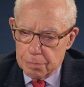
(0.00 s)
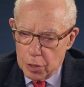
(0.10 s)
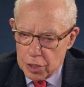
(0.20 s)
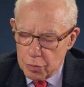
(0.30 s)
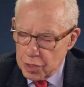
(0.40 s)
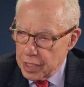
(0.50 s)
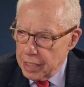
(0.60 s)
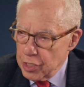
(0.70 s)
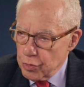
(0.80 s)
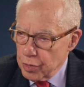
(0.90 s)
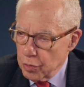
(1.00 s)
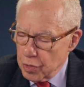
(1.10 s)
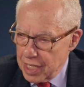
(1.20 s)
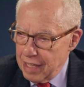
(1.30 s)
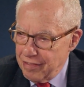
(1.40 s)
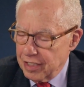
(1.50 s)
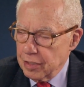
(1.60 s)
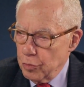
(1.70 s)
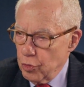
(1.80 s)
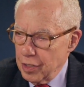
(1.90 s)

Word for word: motion was that Israel was a victim